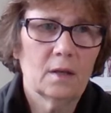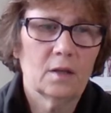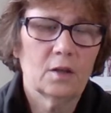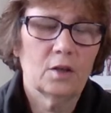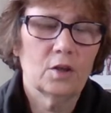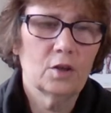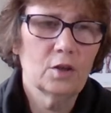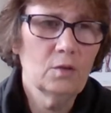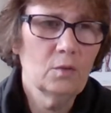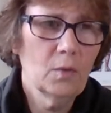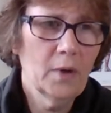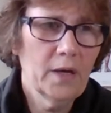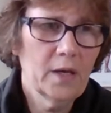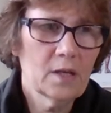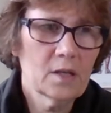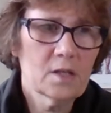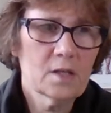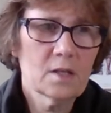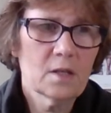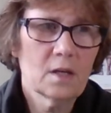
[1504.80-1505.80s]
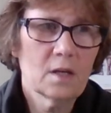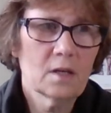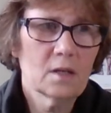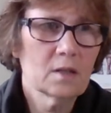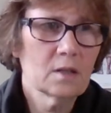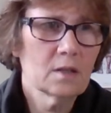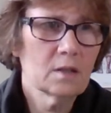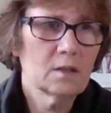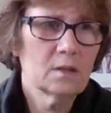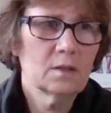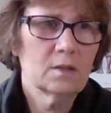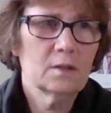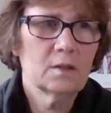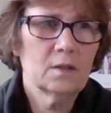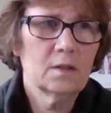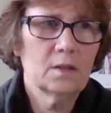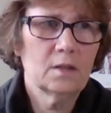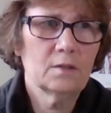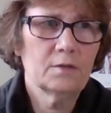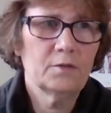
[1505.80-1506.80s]
good way to start,
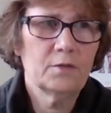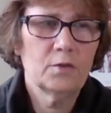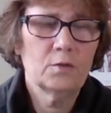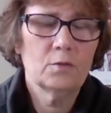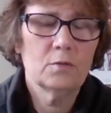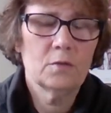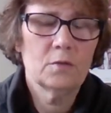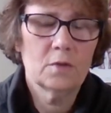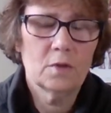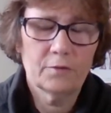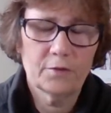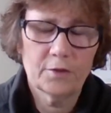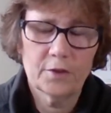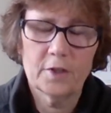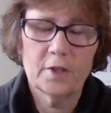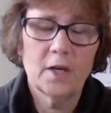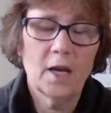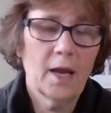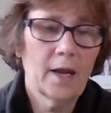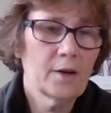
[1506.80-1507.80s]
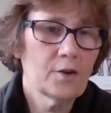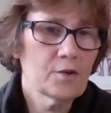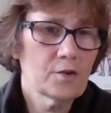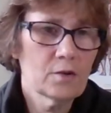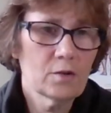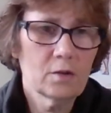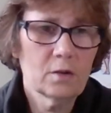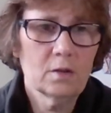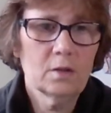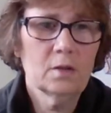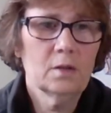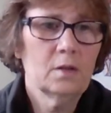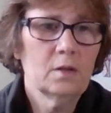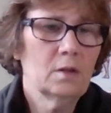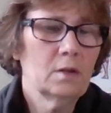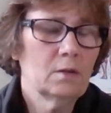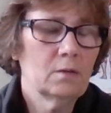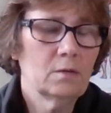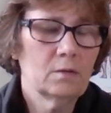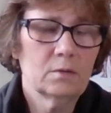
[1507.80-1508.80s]
for natural,
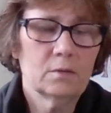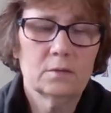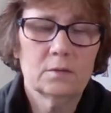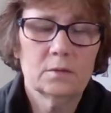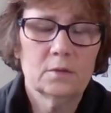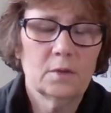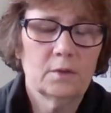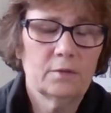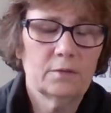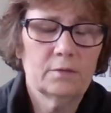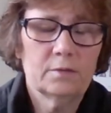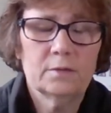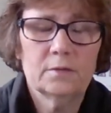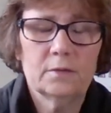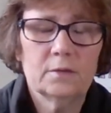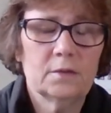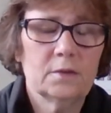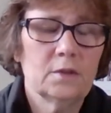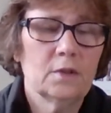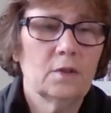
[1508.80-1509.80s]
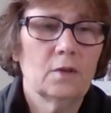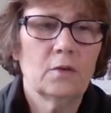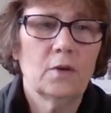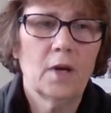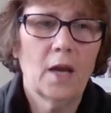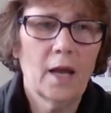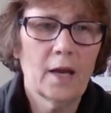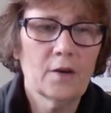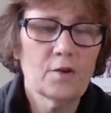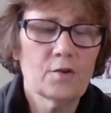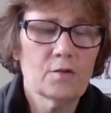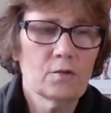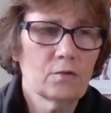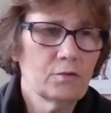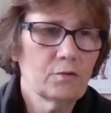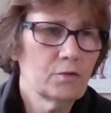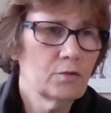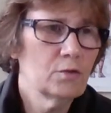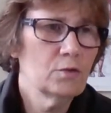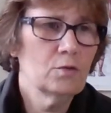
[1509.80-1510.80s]
natural
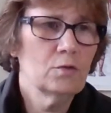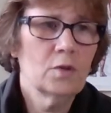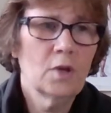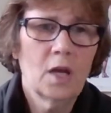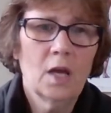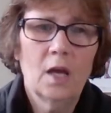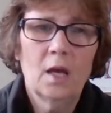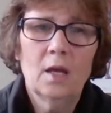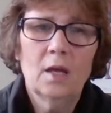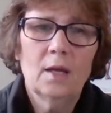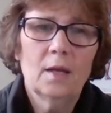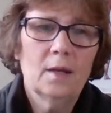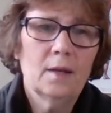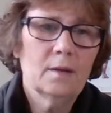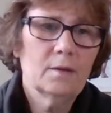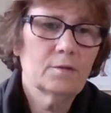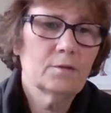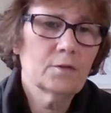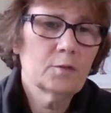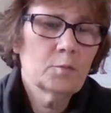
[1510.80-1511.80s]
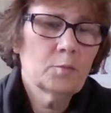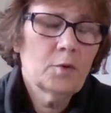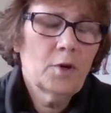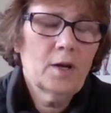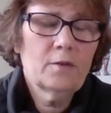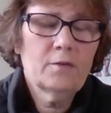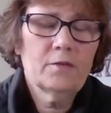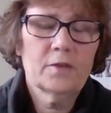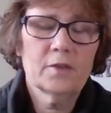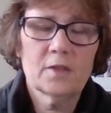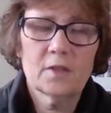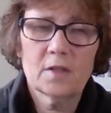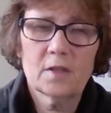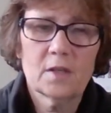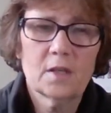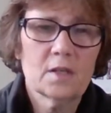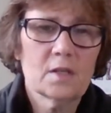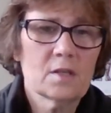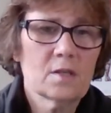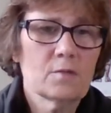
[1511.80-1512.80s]
food for breakfast,
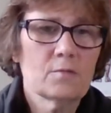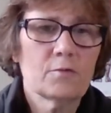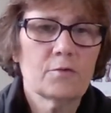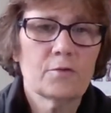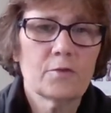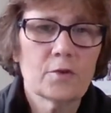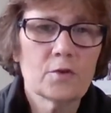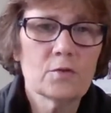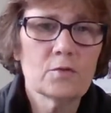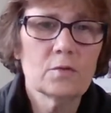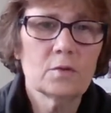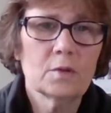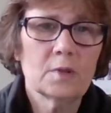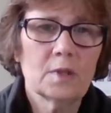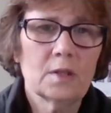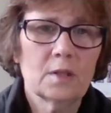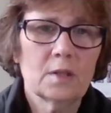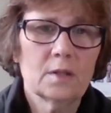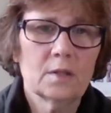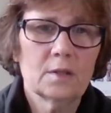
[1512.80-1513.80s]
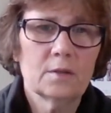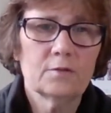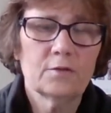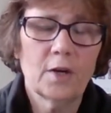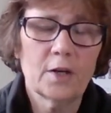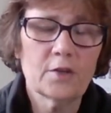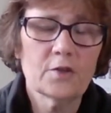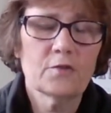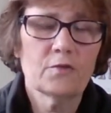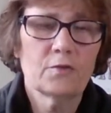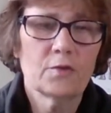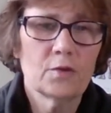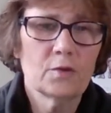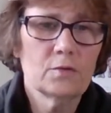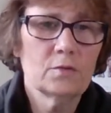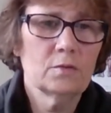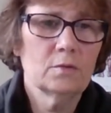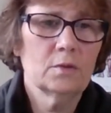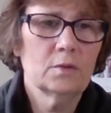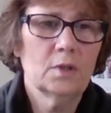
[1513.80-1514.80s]
get some fruit, fresh
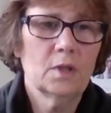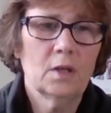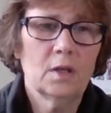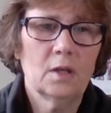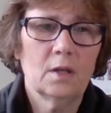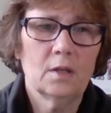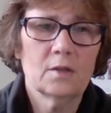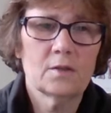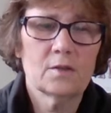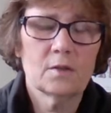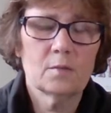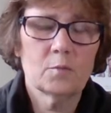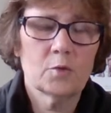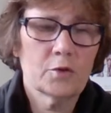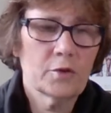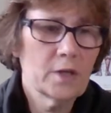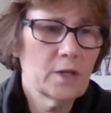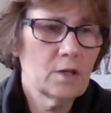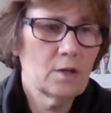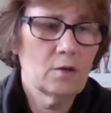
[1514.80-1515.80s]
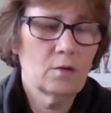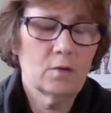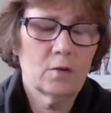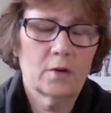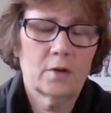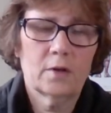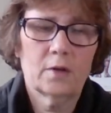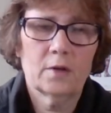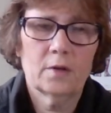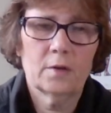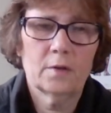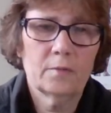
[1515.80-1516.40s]
fruit, and some Greek yogurt.